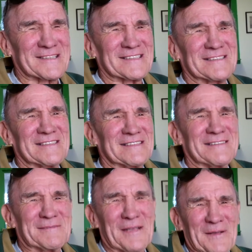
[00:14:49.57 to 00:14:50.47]

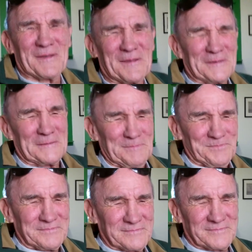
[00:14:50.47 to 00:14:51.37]

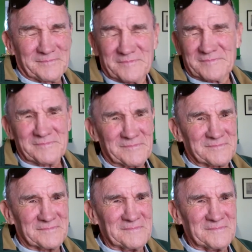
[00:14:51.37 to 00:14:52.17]
But nobody was hurt.